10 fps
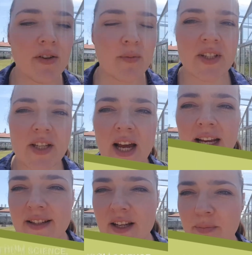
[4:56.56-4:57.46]
from
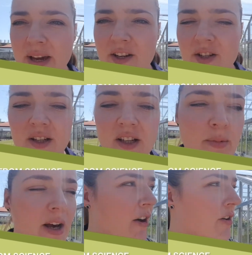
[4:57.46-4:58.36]
science, I'm passionate
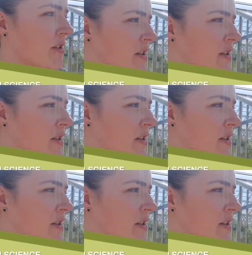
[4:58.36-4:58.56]
about